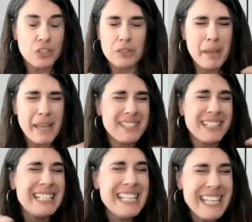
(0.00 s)
or
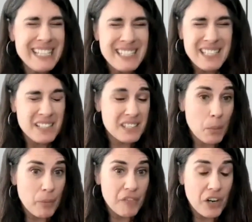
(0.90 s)
basic needs that
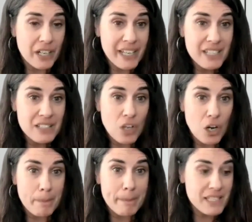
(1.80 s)
some of our kids
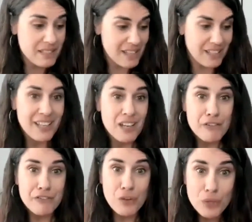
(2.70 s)
are missing?
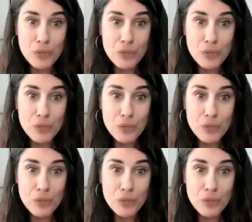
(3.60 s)
Food